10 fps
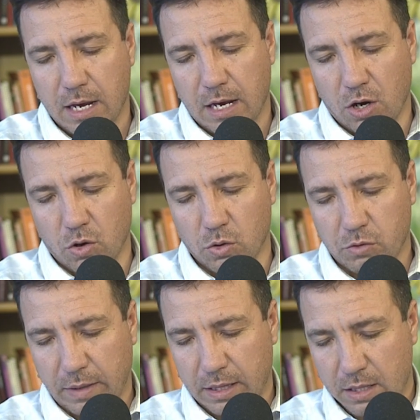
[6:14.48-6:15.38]
And
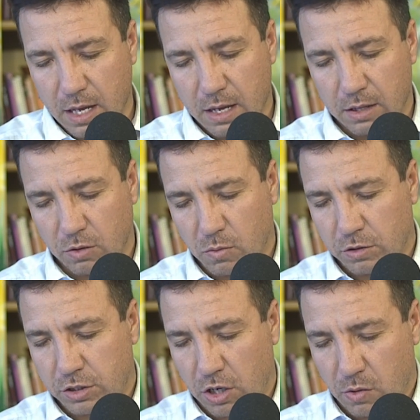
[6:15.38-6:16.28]
Lord, we turn
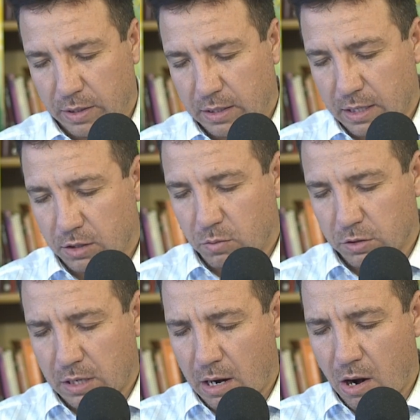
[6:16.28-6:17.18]
towards you. We turn
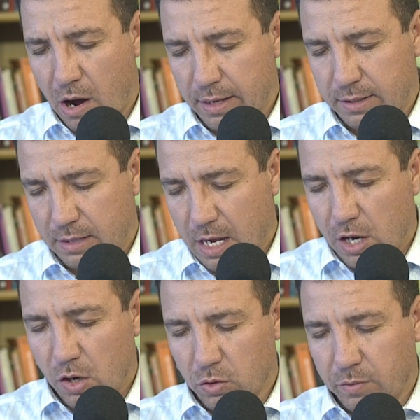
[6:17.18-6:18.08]
towards light.
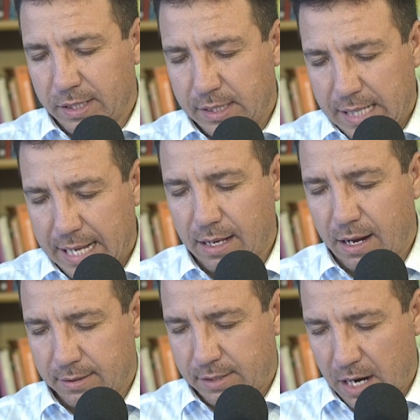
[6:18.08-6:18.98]
Lord, we set
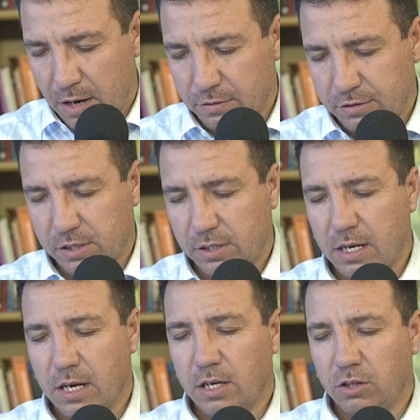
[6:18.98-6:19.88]
ourselves
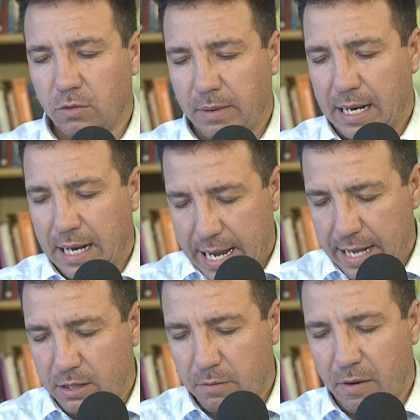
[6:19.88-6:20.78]
to be
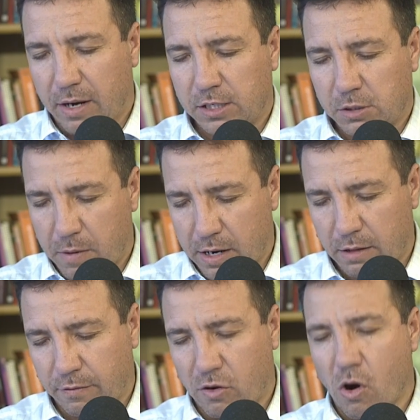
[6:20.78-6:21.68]
led by the Spirit
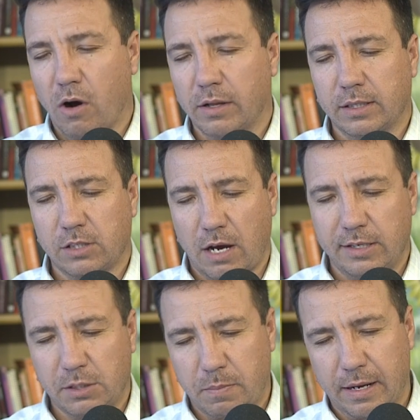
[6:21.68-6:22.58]
of God. And so, Holy
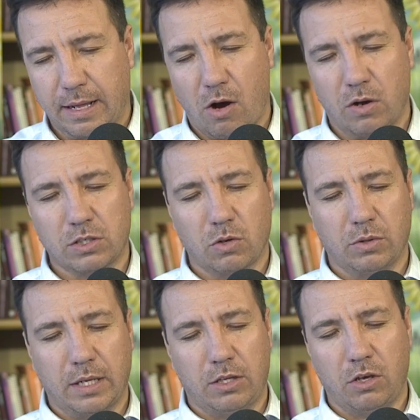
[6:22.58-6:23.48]
Spirit, I ask,
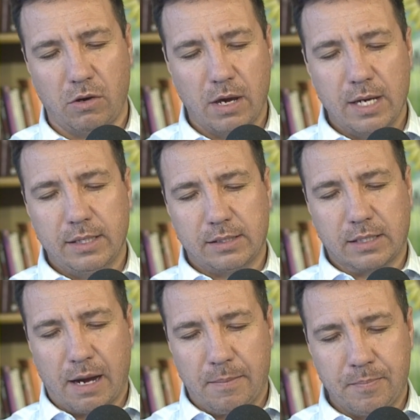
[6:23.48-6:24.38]
Lord, that you just
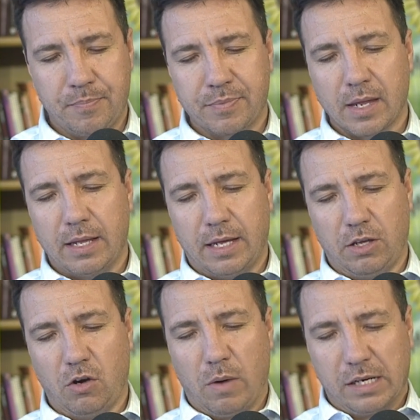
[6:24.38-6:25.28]
come, that
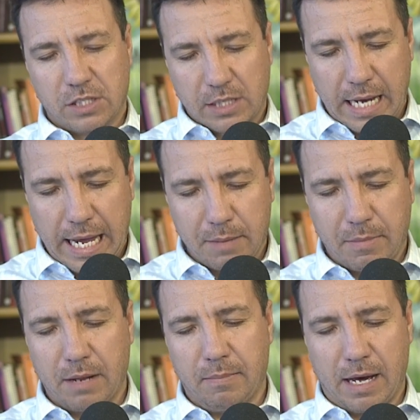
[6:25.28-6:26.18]
you wash us clean
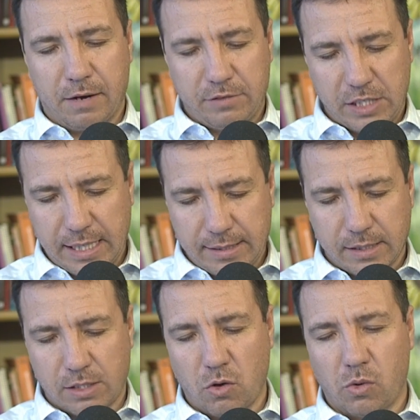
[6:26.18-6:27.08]
by the blood of
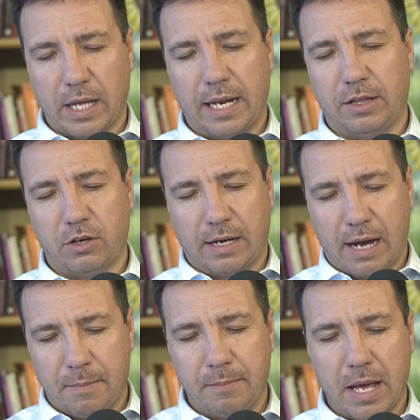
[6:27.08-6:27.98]
Jesus, Lord, and that you
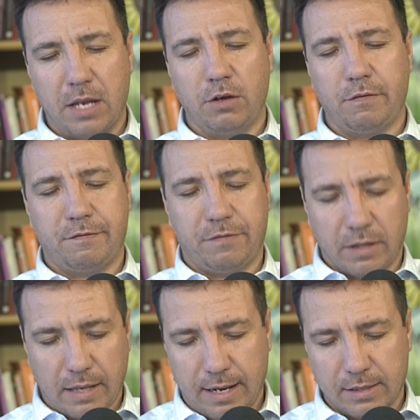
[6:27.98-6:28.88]
come and you
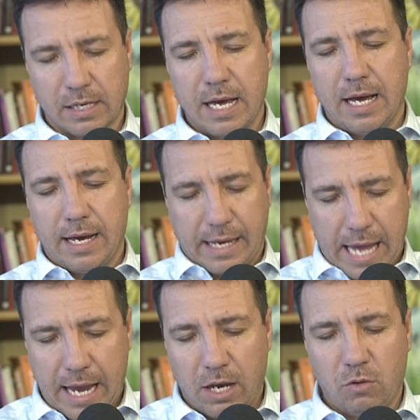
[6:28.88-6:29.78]
fill us
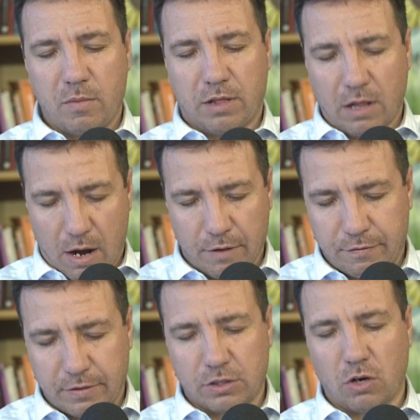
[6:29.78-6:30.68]
again with
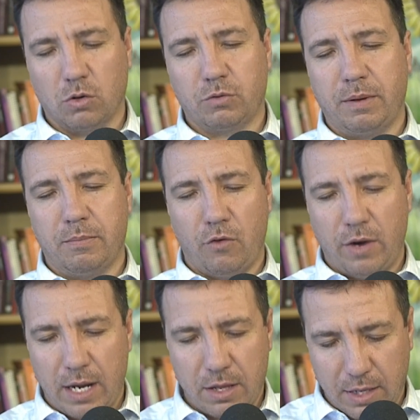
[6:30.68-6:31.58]
life. And so, Lord, we
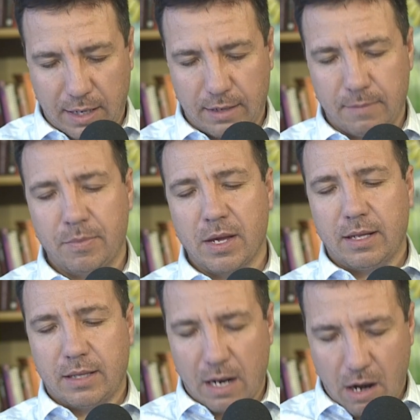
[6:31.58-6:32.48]
breathe in
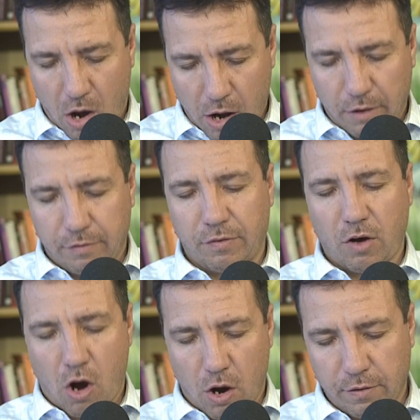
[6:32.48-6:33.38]
the life
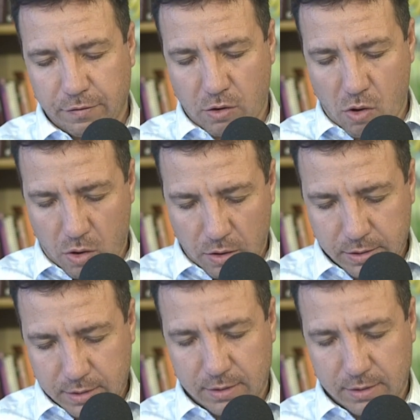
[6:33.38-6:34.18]
of God.